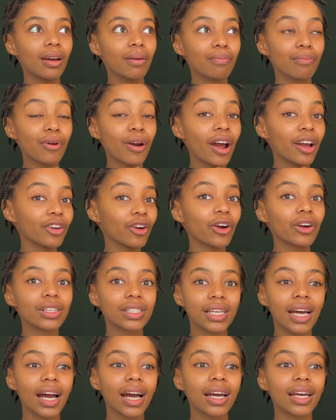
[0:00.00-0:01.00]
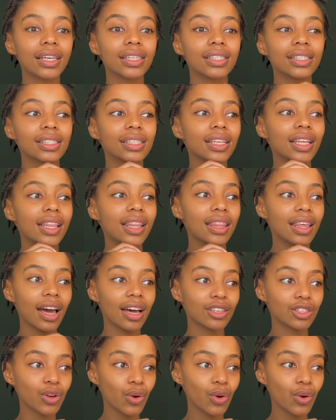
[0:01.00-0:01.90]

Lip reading: prioritize that